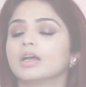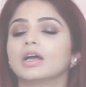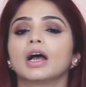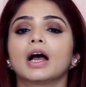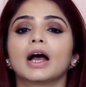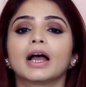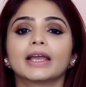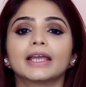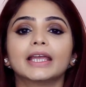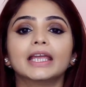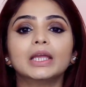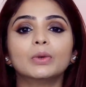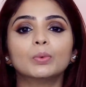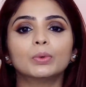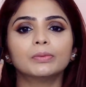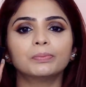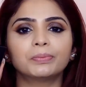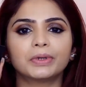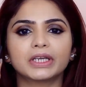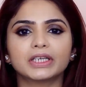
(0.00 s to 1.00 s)
I
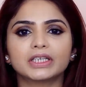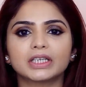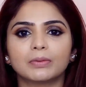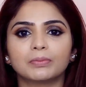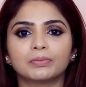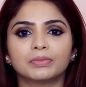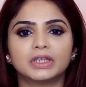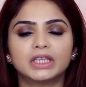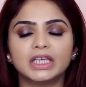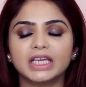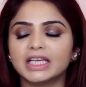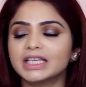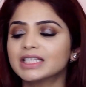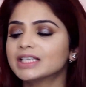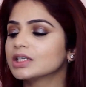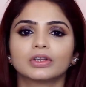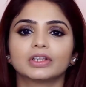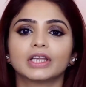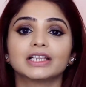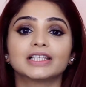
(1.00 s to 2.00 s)
even picked up this
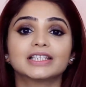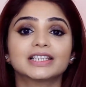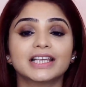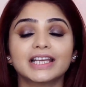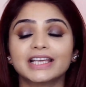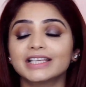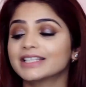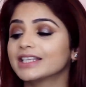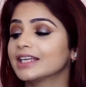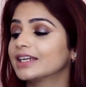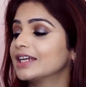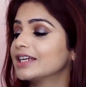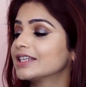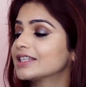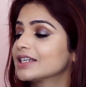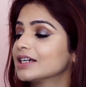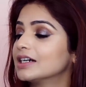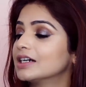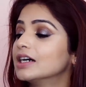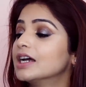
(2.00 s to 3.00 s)
that says that it's
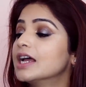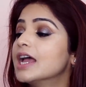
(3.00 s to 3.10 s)
a